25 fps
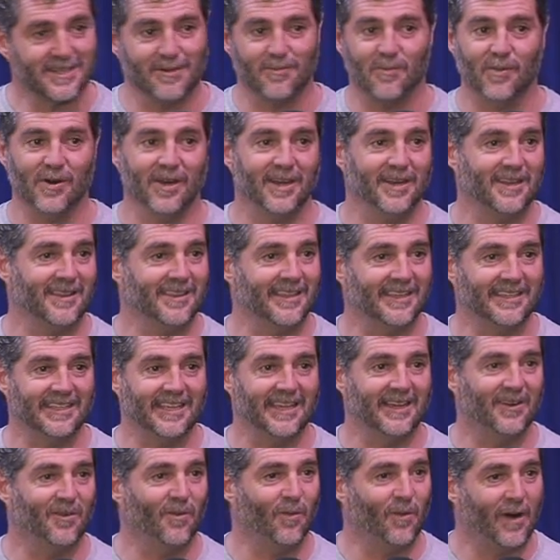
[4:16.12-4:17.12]
somewhere and
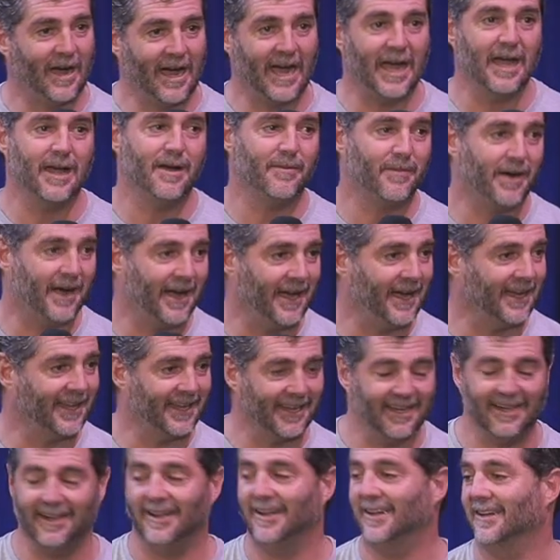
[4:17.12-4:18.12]
thinking, why am I
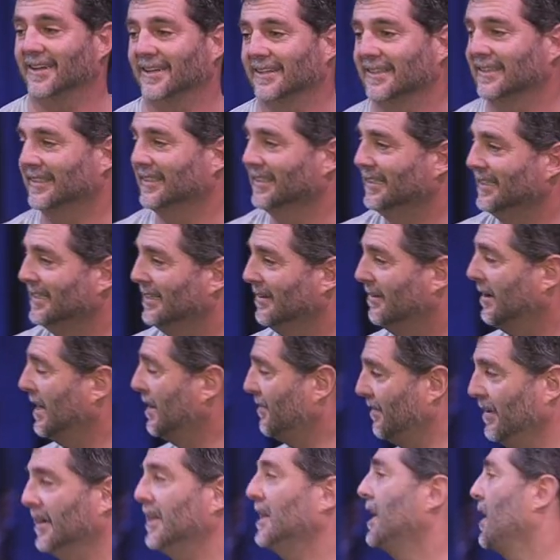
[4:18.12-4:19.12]
here when
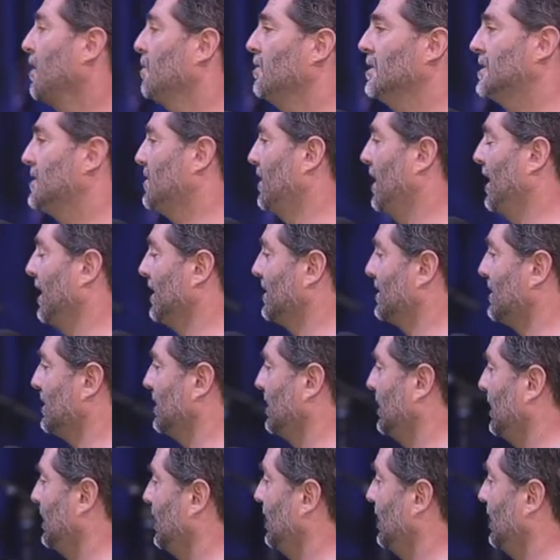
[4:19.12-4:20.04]
I've only done what's right?